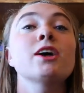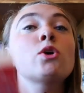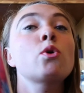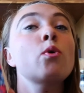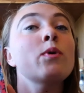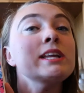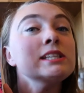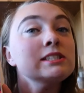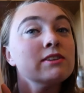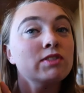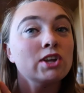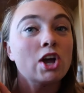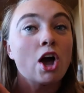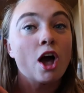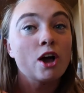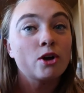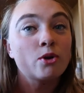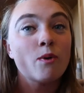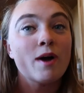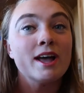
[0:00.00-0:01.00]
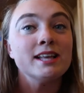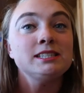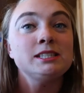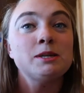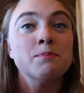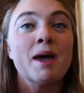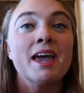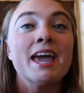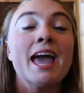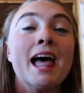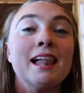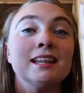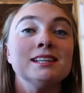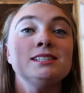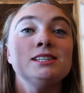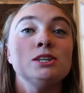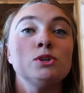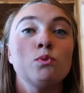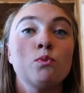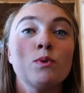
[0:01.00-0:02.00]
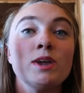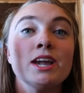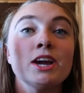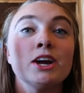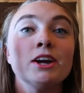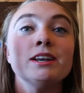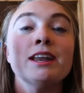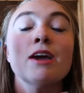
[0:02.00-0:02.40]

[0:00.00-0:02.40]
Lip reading: Queens of the Conquest by Alison Weir.